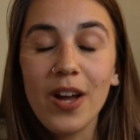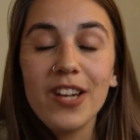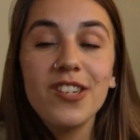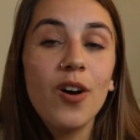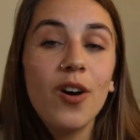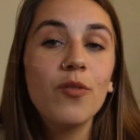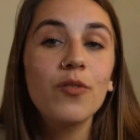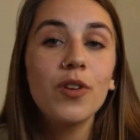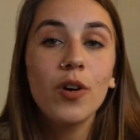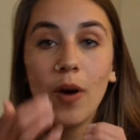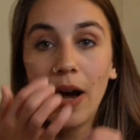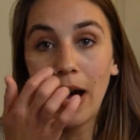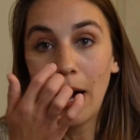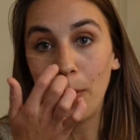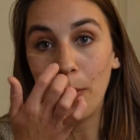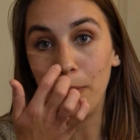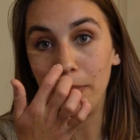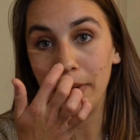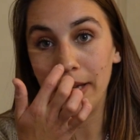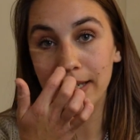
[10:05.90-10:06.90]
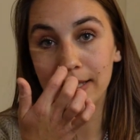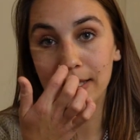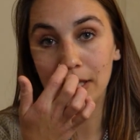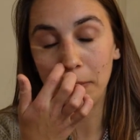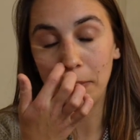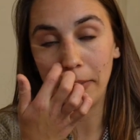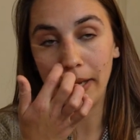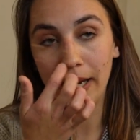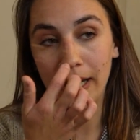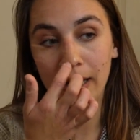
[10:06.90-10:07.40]
I don't know how big to
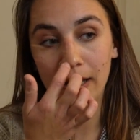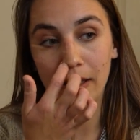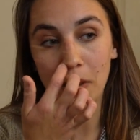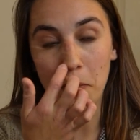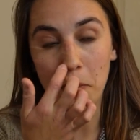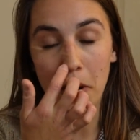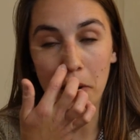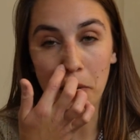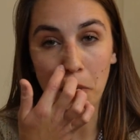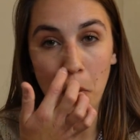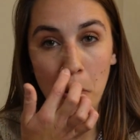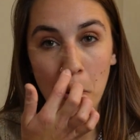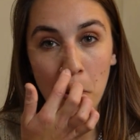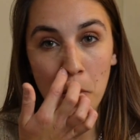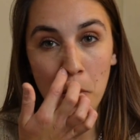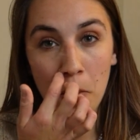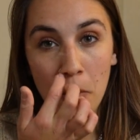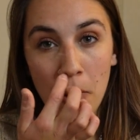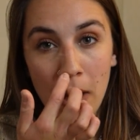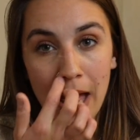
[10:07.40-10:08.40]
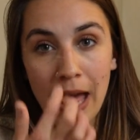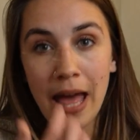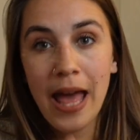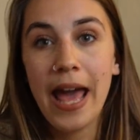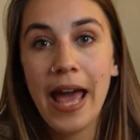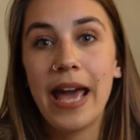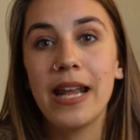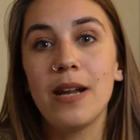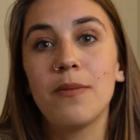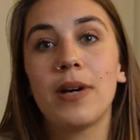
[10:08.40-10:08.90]
make the buttonhole,
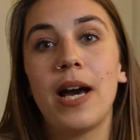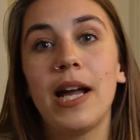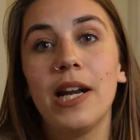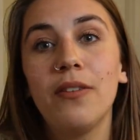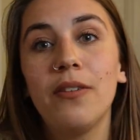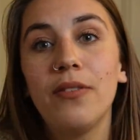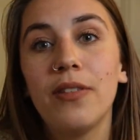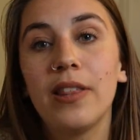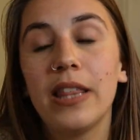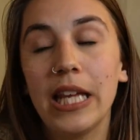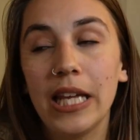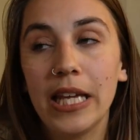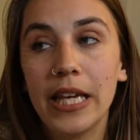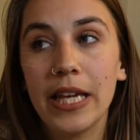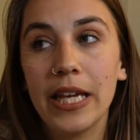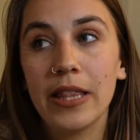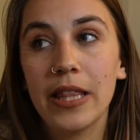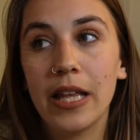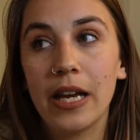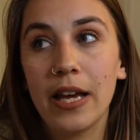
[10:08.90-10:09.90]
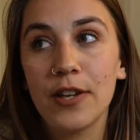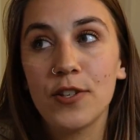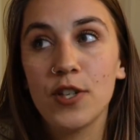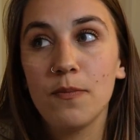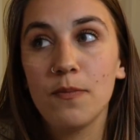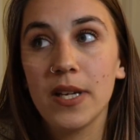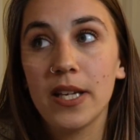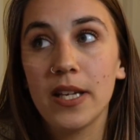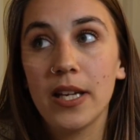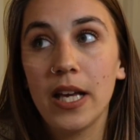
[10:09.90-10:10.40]
and I'm kind of thinking that I should
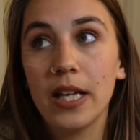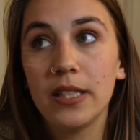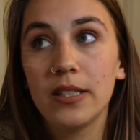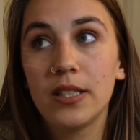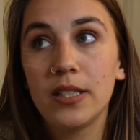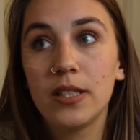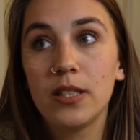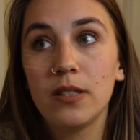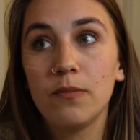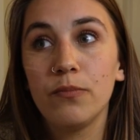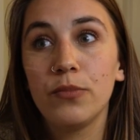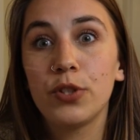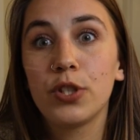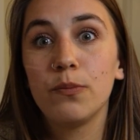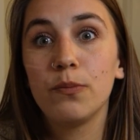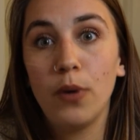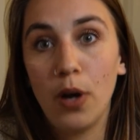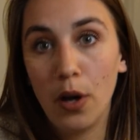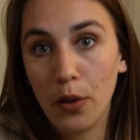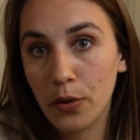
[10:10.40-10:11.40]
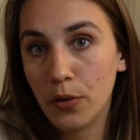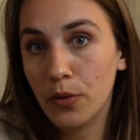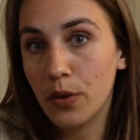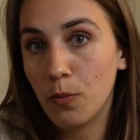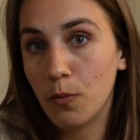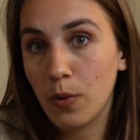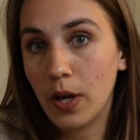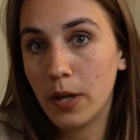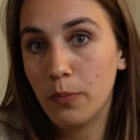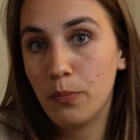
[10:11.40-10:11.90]
make it smaller
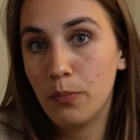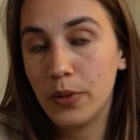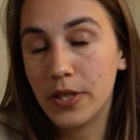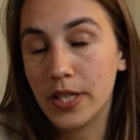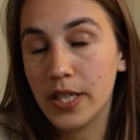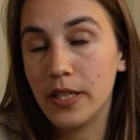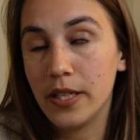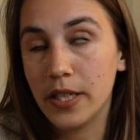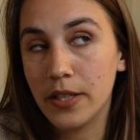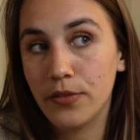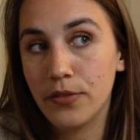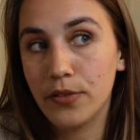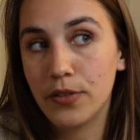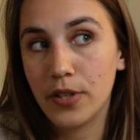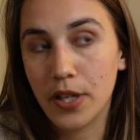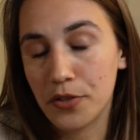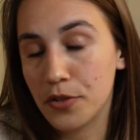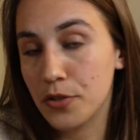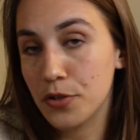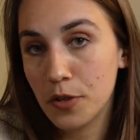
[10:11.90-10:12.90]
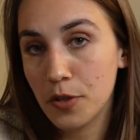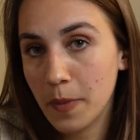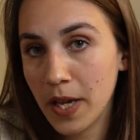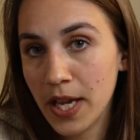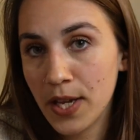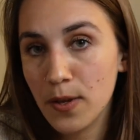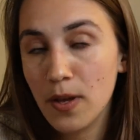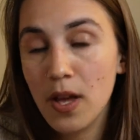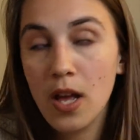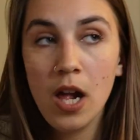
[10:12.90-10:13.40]
than what Petite says you should
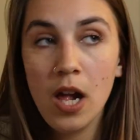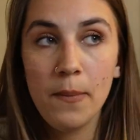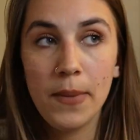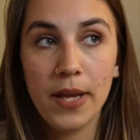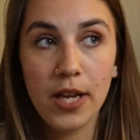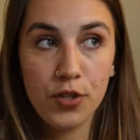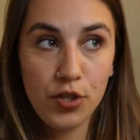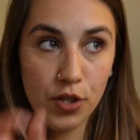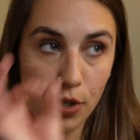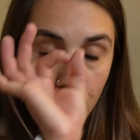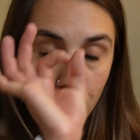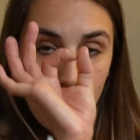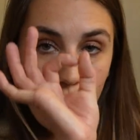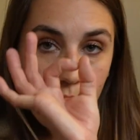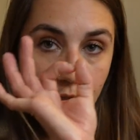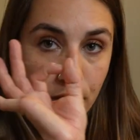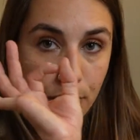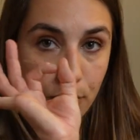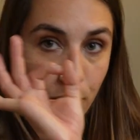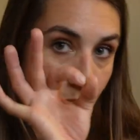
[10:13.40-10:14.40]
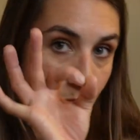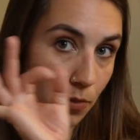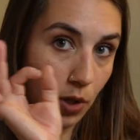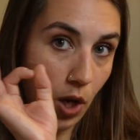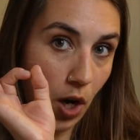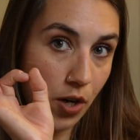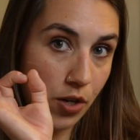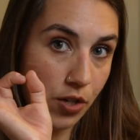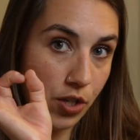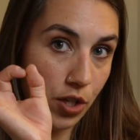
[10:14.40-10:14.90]
make, because she was using
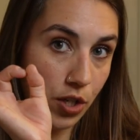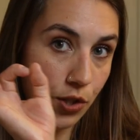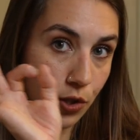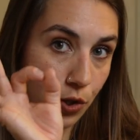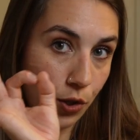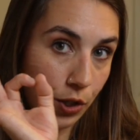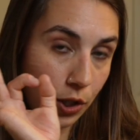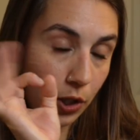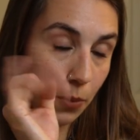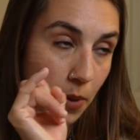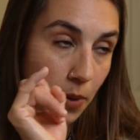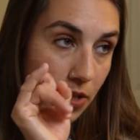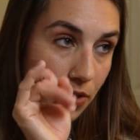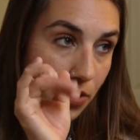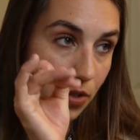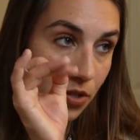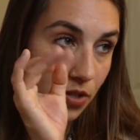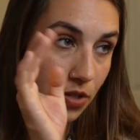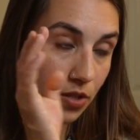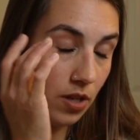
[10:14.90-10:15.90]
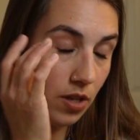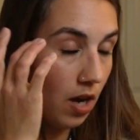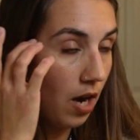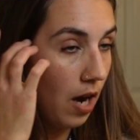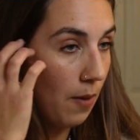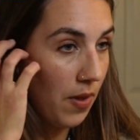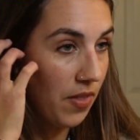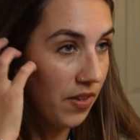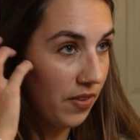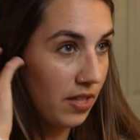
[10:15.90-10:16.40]
larger circular buttons.
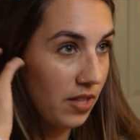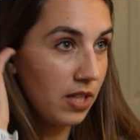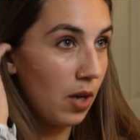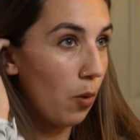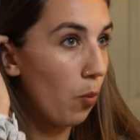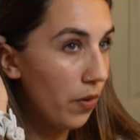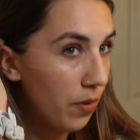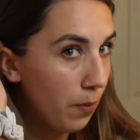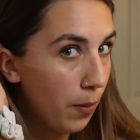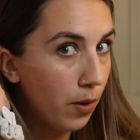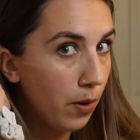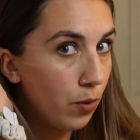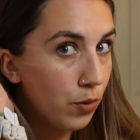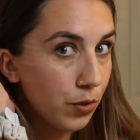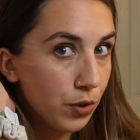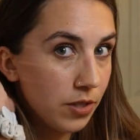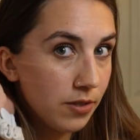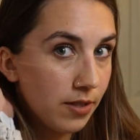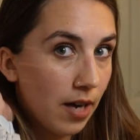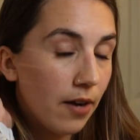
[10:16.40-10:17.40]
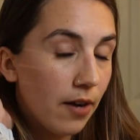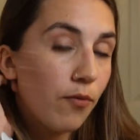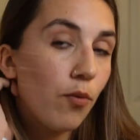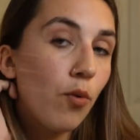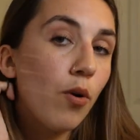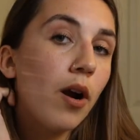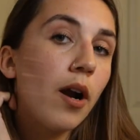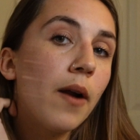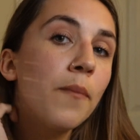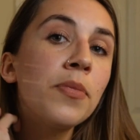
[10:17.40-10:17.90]
I think that's like what the buttonholes are designed
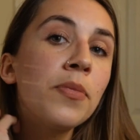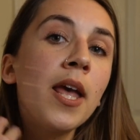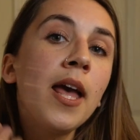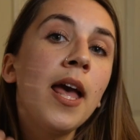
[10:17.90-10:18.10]
for.